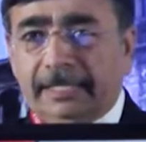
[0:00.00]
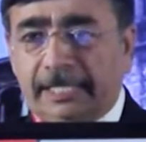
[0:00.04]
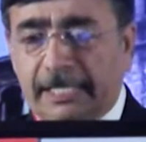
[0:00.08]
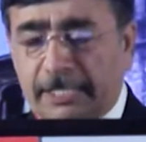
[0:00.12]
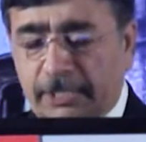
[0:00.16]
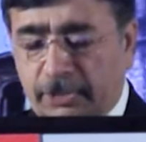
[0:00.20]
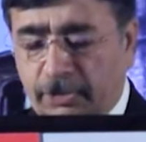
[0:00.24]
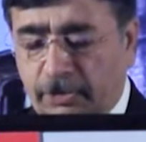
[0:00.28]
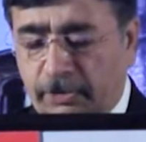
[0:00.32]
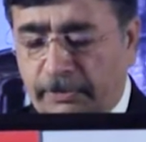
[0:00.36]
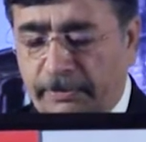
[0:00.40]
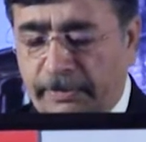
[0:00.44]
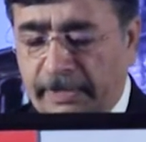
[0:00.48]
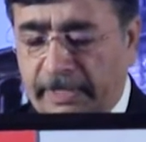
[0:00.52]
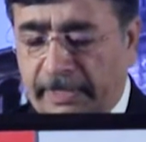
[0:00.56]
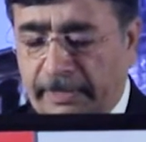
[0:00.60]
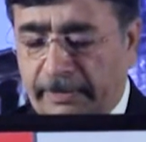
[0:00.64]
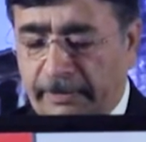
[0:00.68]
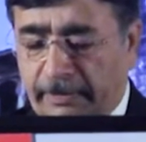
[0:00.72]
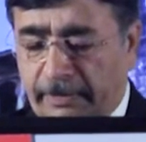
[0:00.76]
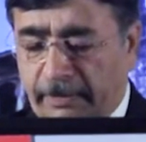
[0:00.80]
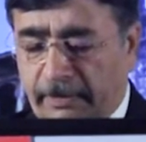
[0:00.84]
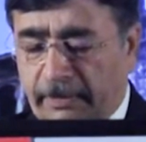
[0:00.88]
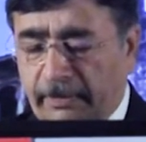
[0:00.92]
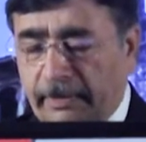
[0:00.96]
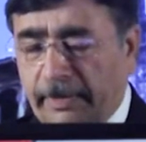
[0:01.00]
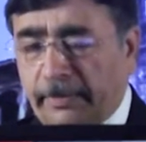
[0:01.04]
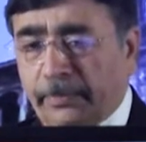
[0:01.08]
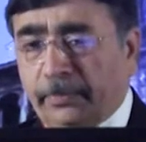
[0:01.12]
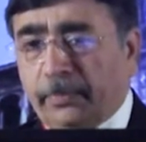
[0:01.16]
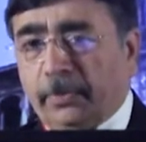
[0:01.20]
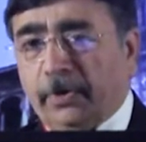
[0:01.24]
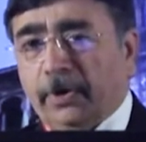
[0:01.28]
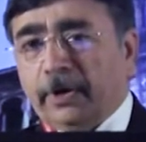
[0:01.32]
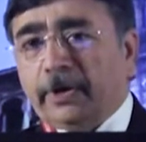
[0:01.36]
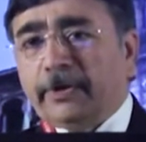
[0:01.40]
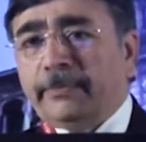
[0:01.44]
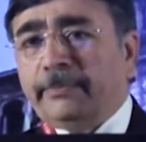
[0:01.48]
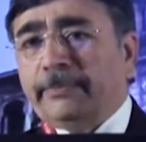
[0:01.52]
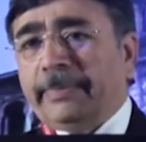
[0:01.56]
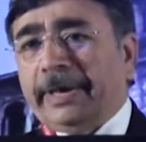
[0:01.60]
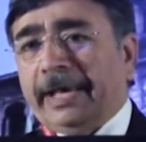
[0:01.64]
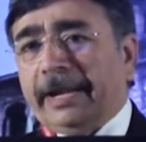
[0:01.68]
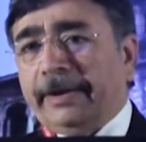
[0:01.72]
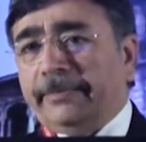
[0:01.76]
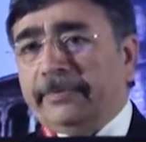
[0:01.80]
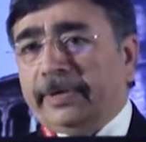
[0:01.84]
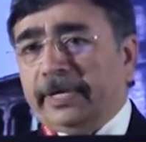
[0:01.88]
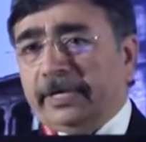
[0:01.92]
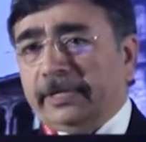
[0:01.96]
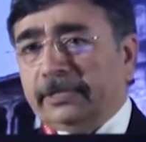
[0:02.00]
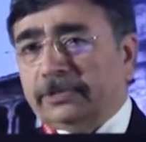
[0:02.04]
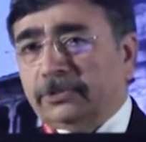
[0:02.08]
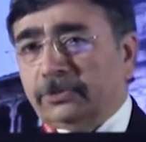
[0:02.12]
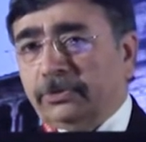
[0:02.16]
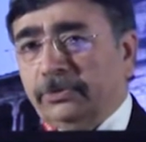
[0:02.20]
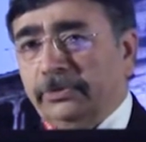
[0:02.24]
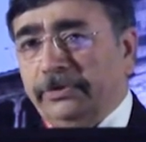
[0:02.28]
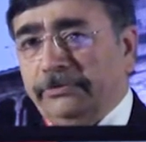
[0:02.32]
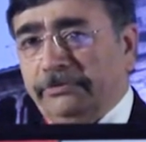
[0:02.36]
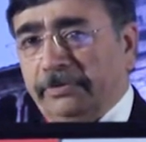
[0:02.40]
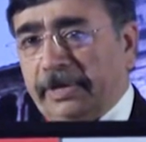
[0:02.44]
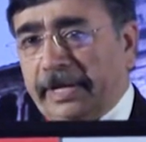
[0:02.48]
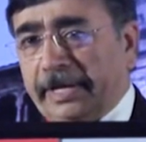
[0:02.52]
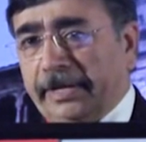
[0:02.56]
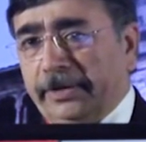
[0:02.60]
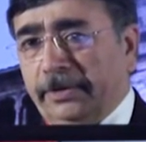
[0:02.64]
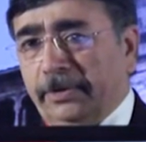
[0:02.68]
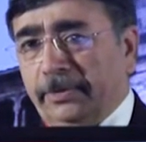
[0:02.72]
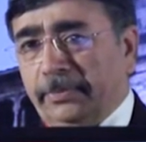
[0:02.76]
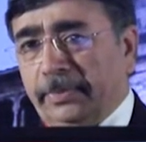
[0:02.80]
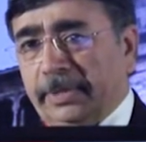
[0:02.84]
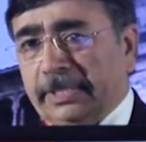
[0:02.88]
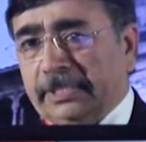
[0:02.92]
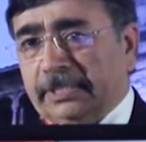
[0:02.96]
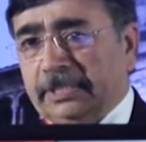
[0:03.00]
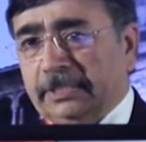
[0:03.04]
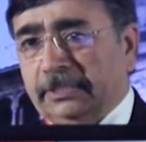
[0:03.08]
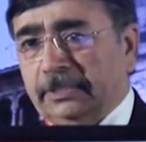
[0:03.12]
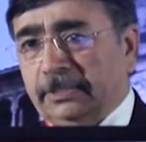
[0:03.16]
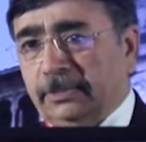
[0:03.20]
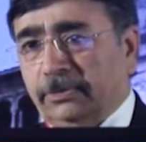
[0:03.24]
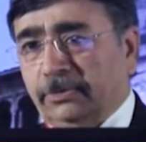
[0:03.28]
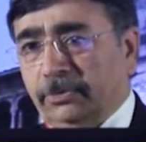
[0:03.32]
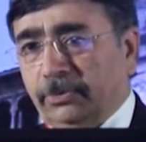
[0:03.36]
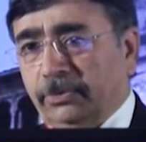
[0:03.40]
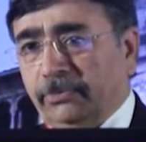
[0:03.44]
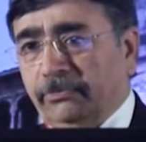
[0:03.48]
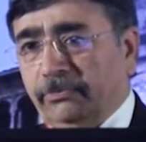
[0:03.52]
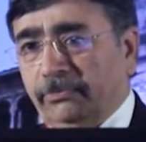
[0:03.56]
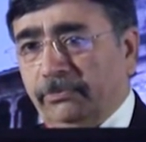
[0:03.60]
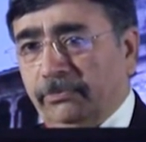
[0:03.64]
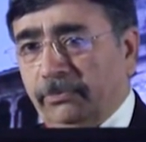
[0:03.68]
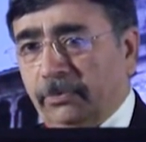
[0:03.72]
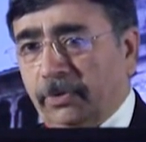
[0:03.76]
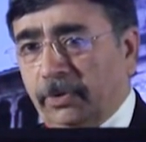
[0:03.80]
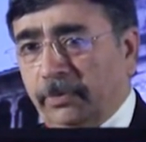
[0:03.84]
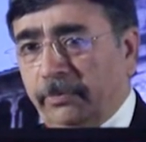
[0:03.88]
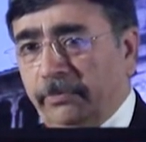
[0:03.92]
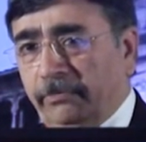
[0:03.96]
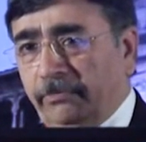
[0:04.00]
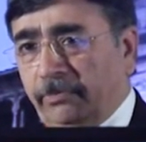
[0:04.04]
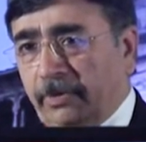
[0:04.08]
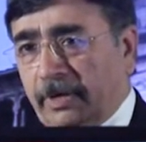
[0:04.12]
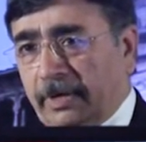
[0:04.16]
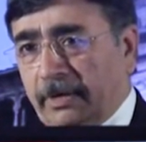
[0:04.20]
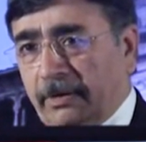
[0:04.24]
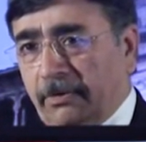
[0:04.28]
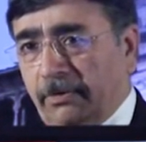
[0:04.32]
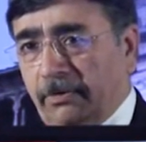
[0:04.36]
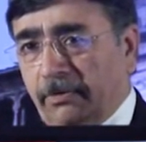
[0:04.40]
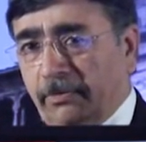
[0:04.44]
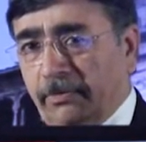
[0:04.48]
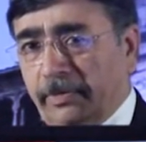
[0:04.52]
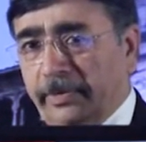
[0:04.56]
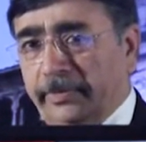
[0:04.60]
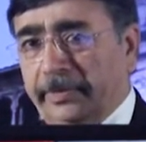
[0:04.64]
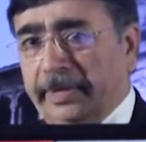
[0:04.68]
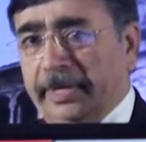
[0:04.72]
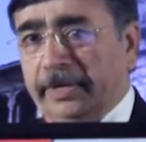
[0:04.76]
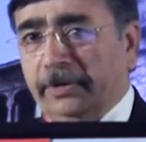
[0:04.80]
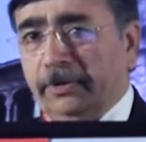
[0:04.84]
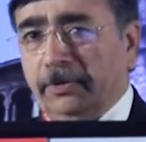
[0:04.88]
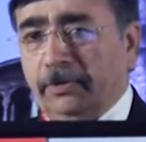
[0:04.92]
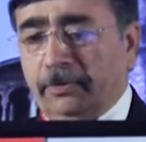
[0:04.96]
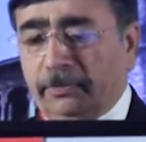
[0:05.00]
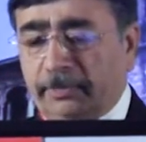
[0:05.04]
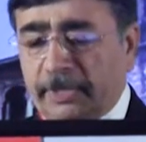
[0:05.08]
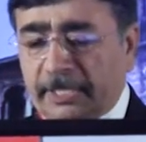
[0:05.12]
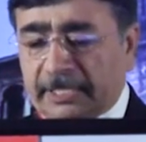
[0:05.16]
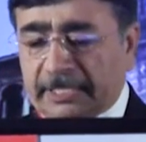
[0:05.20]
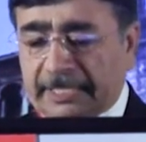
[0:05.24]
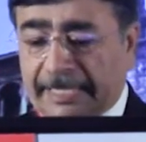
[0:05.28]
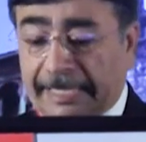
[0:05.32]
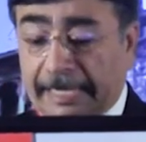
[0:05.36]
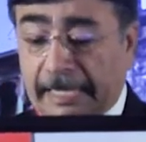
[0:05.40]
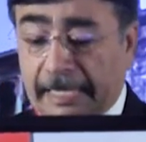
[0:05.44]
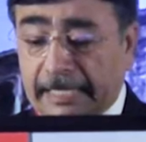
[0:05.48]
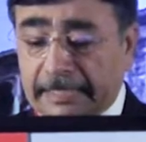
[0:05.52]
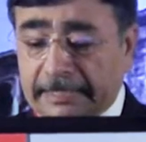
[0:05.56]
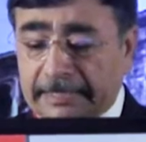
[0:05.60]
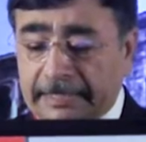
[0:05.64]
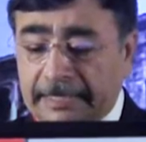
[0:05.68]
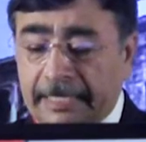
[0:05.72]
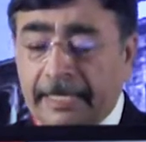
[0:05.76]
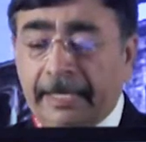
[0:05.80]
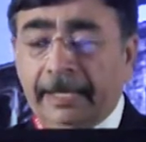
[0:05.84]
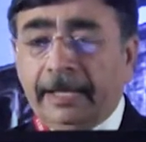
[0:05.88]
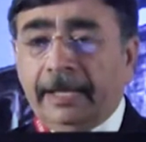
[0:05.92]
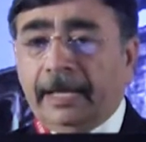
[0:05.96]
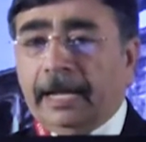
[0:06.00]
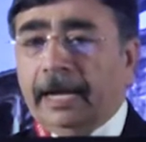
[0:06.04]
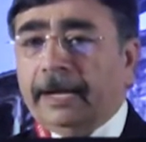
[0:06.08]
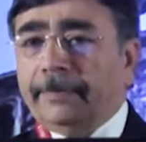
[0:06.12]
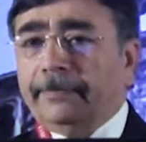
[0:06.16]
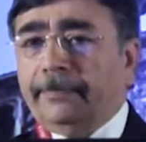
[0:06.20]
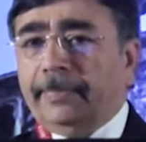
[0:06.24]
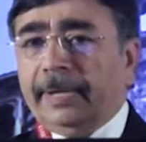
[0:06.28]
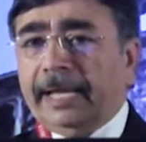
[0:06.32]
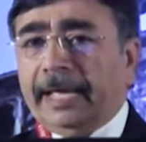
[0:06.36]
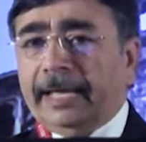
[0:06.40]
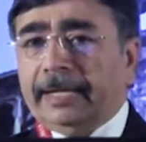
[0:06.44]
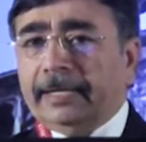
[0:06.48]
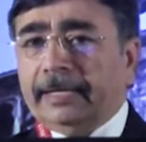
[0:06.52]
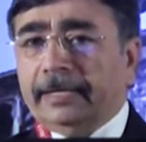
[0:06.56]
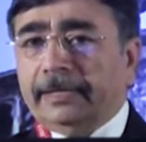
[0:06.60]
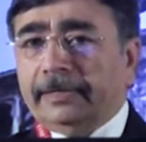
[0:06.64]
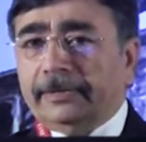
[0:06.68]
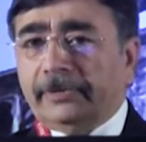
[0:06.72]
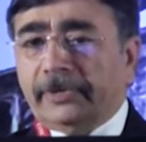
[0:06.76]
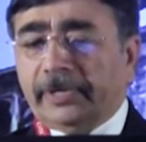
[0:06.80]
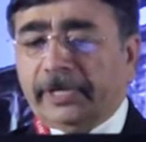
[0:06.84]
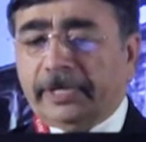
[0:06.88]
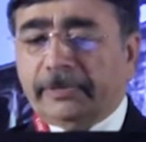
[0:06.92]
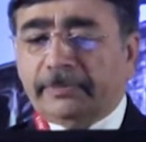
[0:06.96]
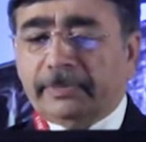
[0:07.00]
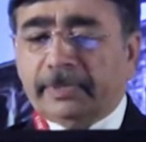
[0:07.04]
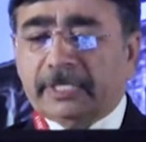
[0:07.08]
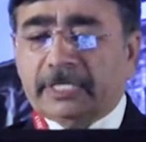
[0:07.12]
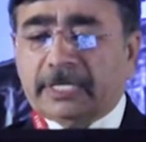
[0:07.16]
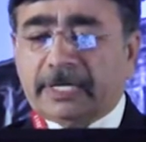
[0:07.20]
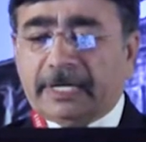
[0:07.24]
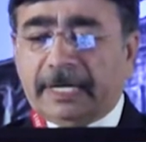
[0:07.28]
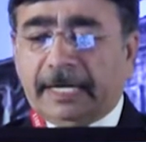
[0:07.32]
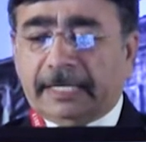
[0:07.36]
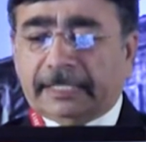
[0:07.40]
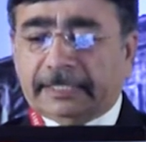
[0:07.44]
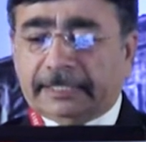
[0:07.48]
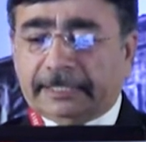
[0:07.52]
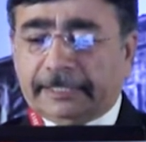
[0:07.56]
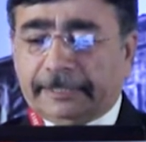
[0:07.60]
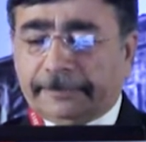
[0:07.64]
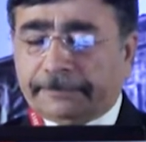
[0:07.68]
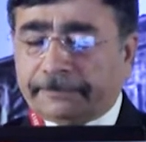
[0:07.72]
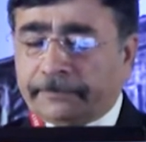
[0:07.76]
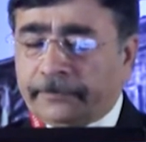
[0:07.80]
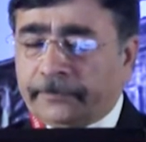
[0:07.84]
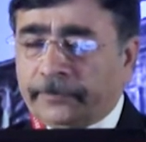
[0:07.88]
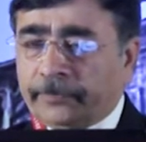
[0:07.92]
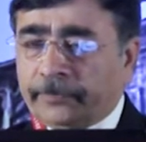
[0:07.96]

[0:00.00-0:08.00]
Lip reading: These should be important parameters to define your patient into overweight or obese class and plan a treatment strategy.